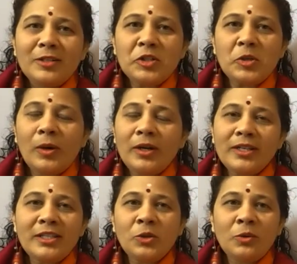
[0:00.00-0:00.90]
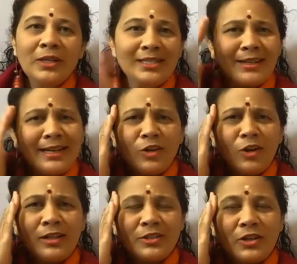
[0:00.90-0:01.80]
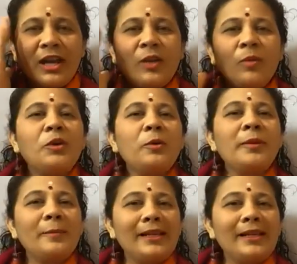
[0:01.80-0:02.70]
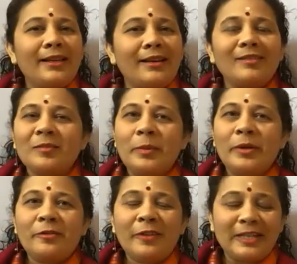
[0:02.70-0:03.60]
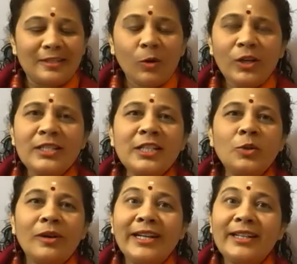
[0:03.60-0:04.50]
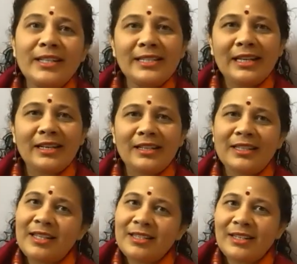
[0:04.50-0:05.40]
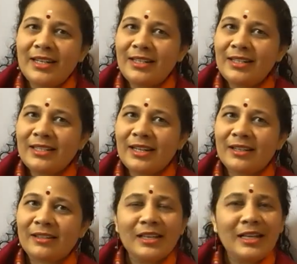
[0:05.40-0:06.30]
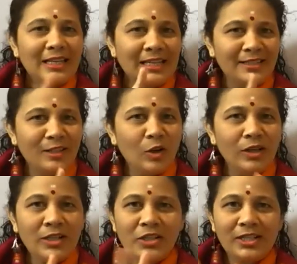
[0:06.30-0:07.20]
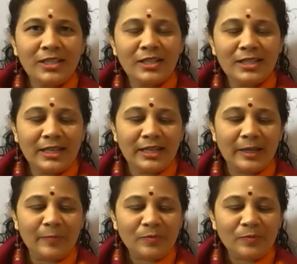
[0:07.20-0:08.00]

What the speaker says: So what does he do? He has the right knowledge. I want to be a millionaire. Perfect. What does he do? Right understanding. He has the right understanding. He has the knowledge. He has the understanding.